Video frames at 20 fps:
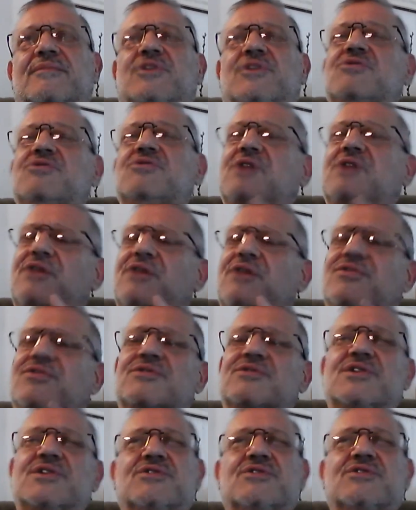you cut
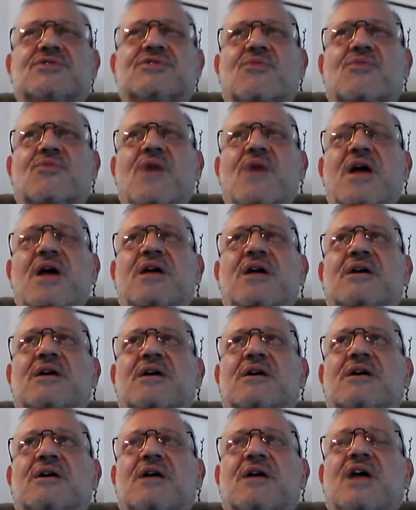those issues away
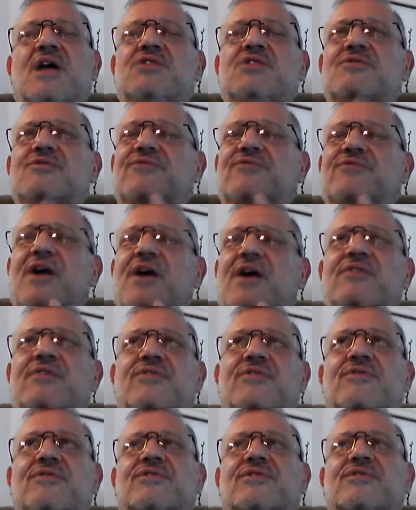and you
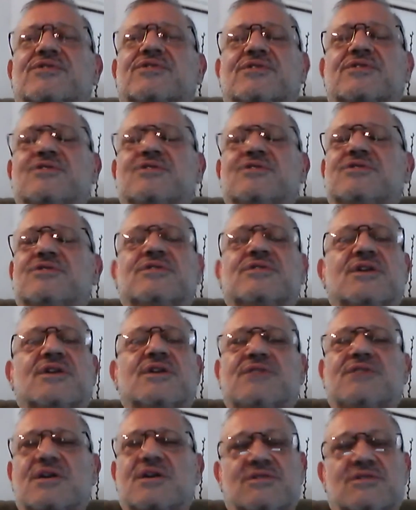find the solution
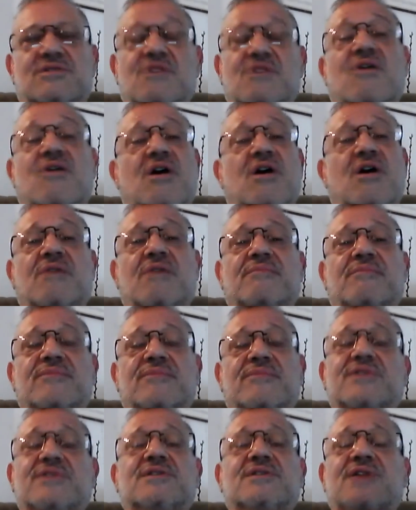that does no harm.
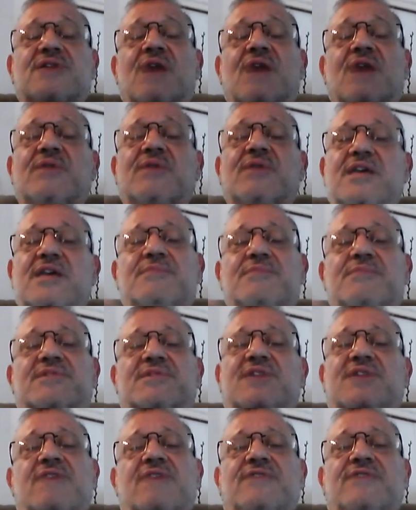This is how we keep the
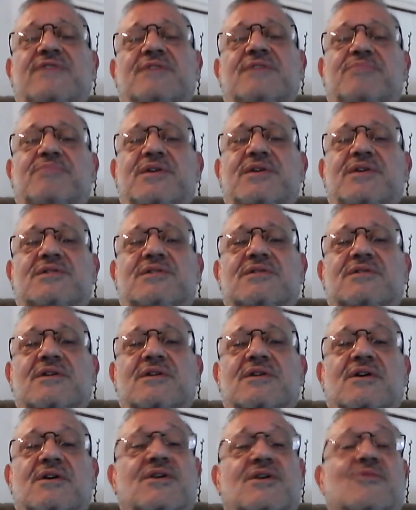safety and peace.
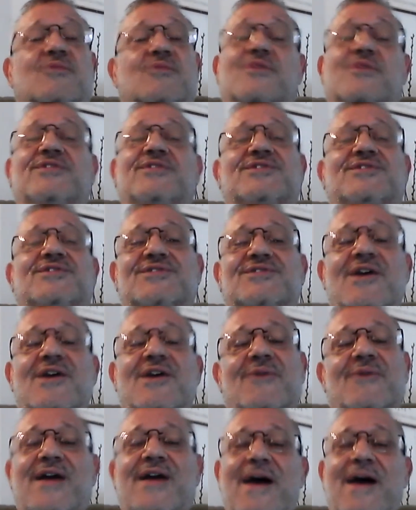Well, this is not
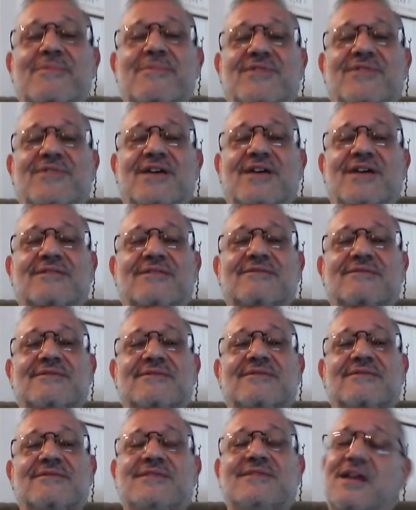what happened then,
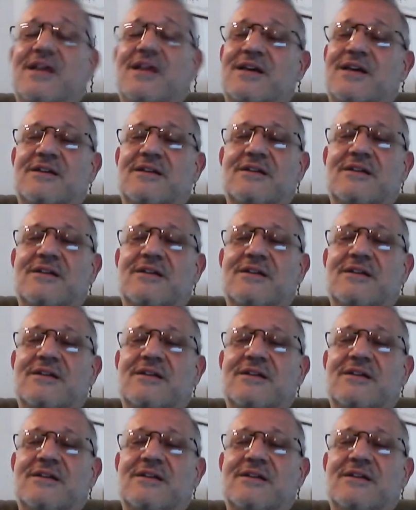did it?